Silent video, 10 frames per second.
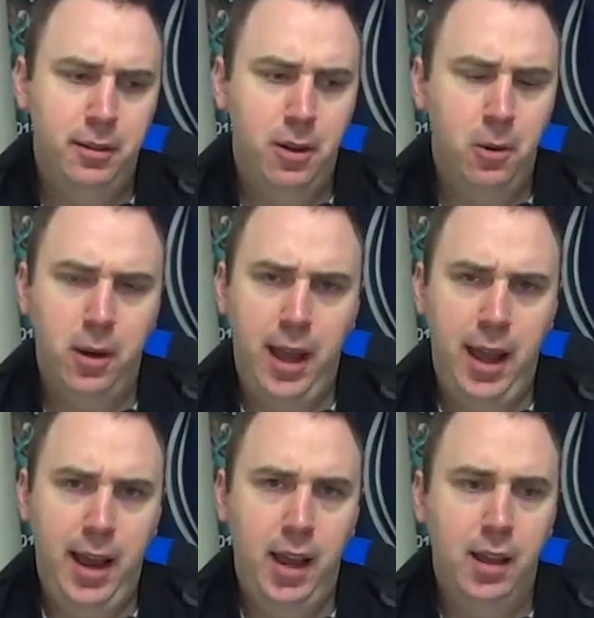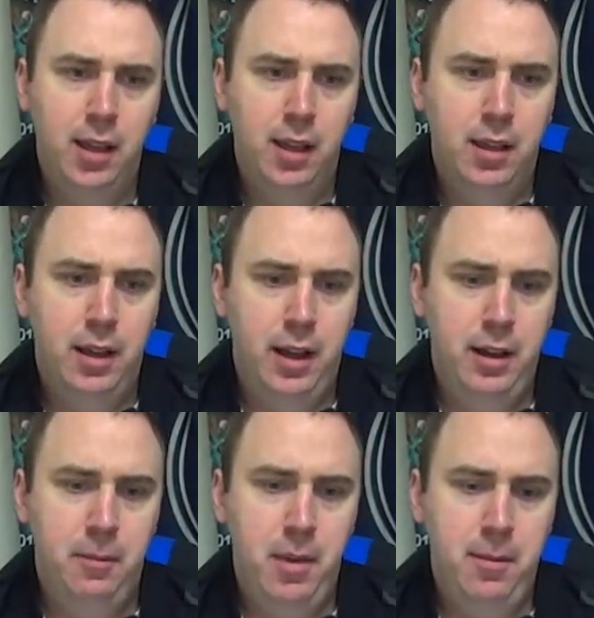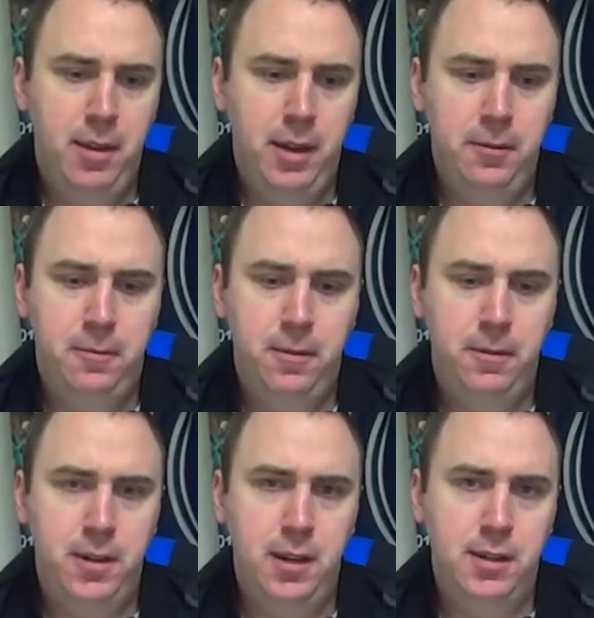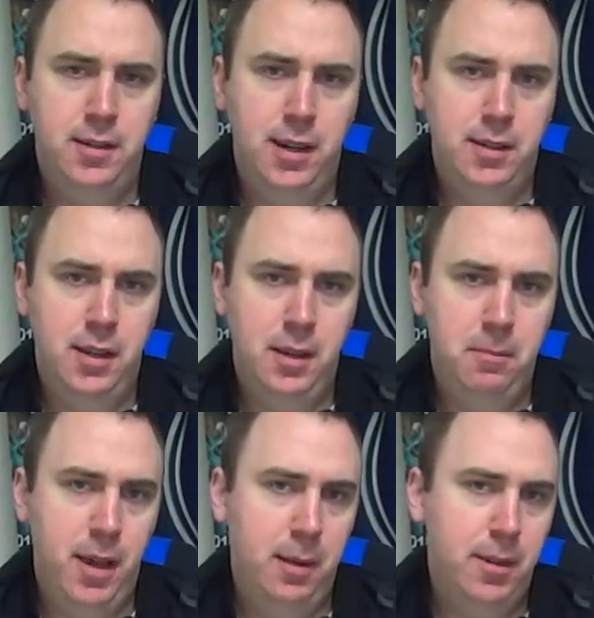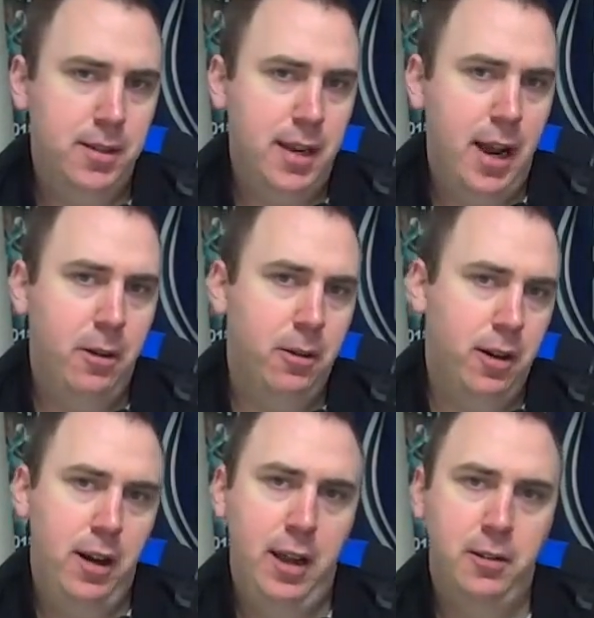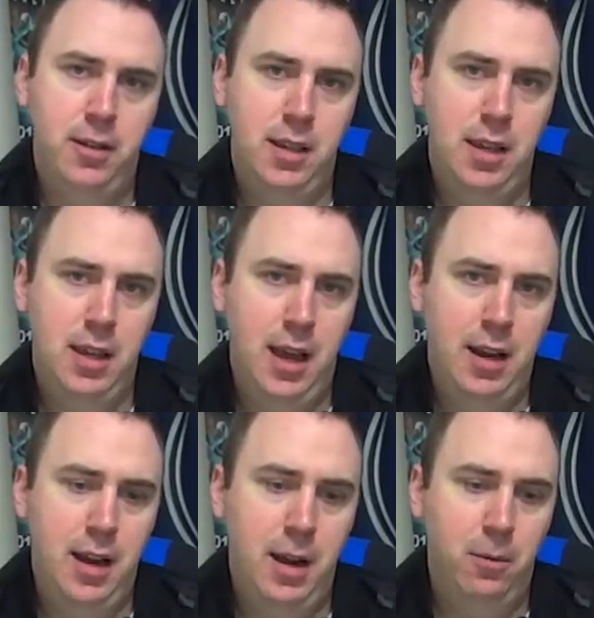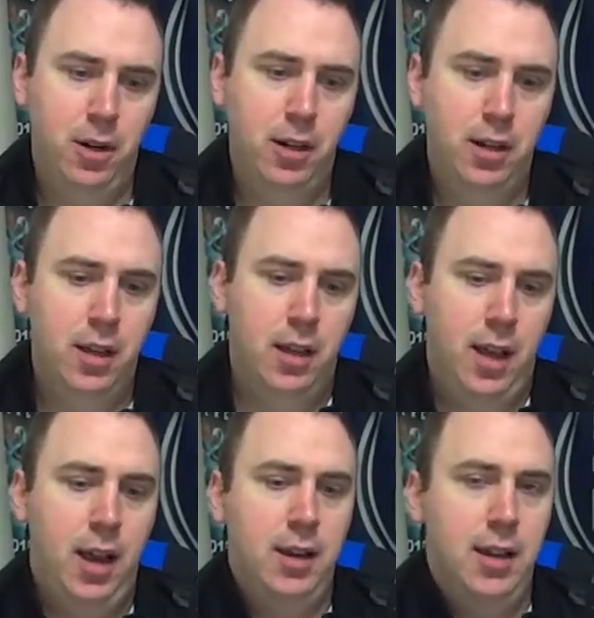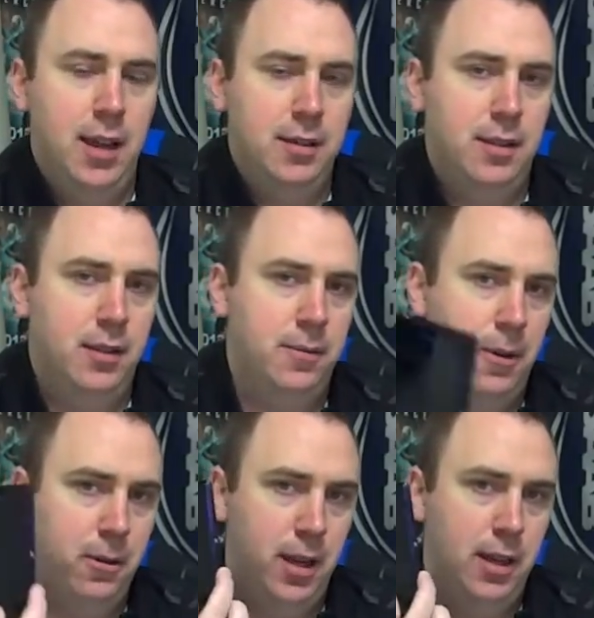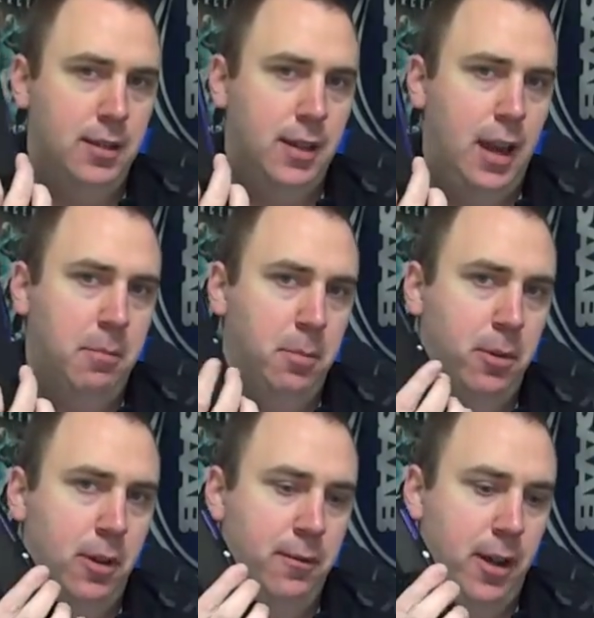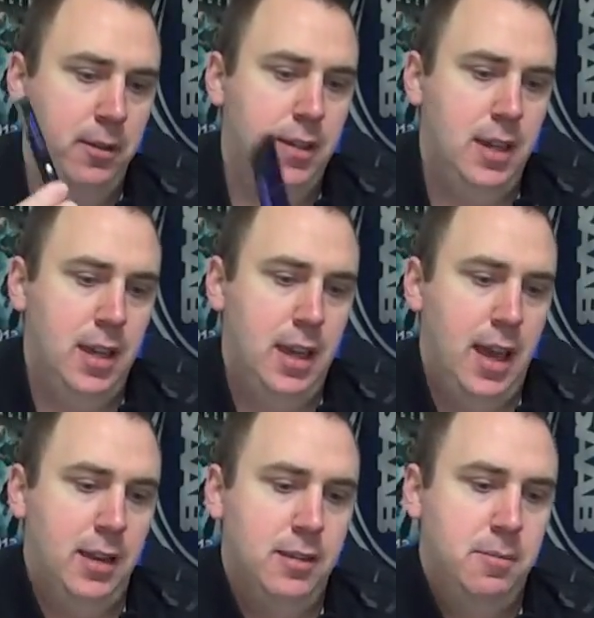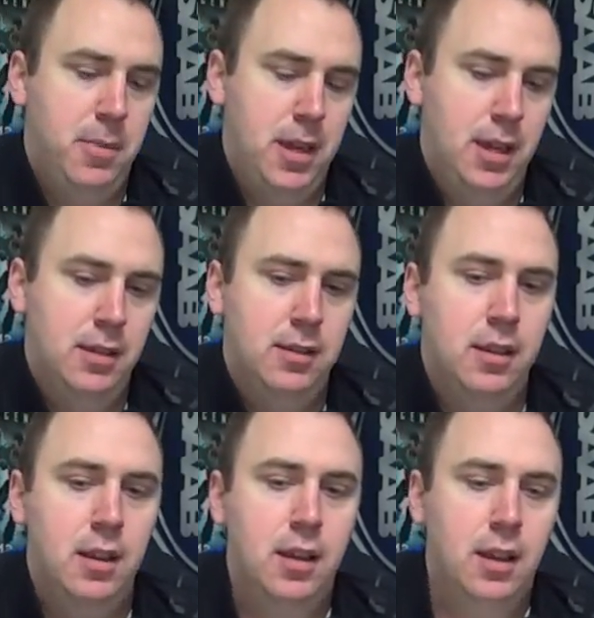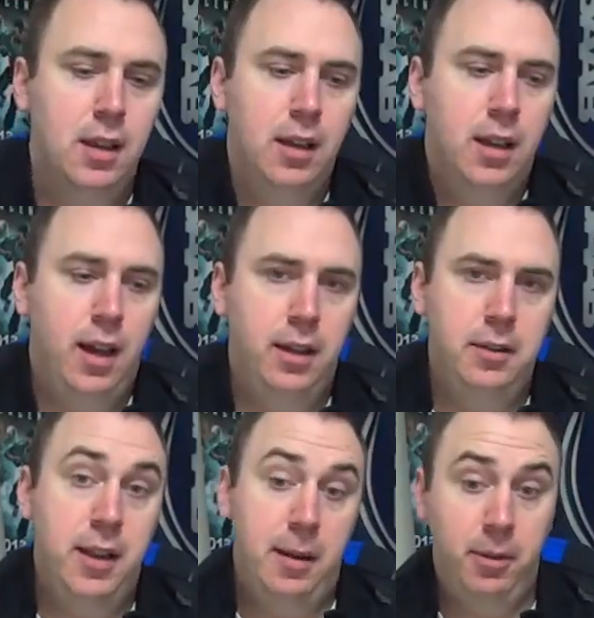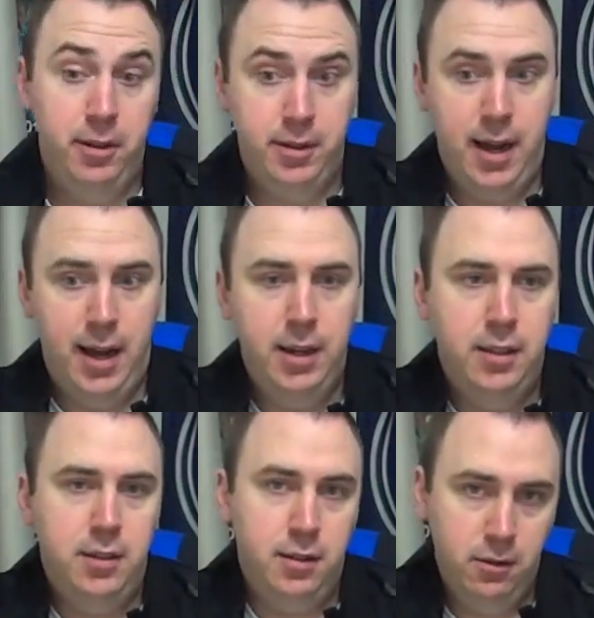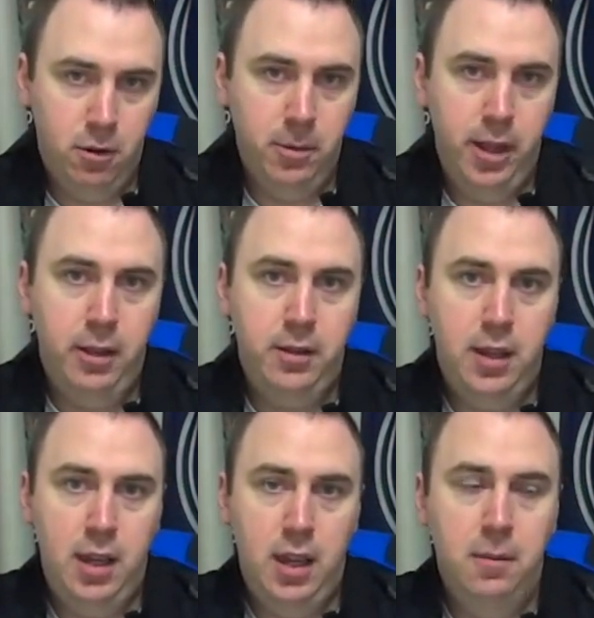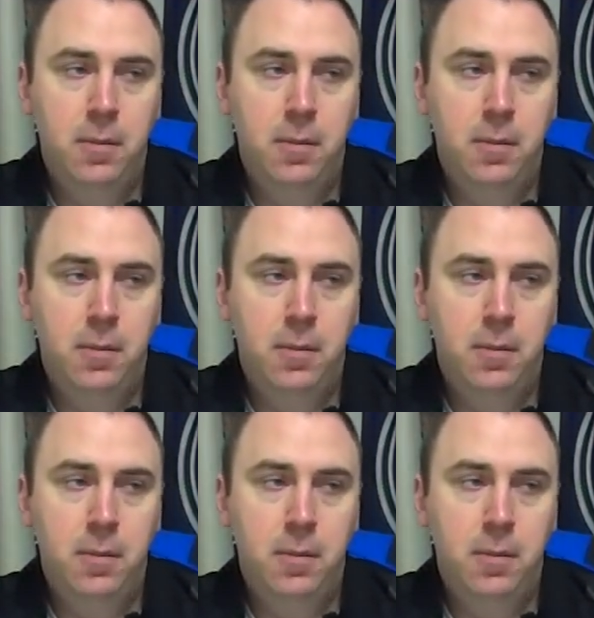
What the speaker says: okay. Maybe 50 to 60 megabits down on an LTE-A network, and yes, this phone is capable of LTE-A speeds. The tablet is not. It's just normal LTE.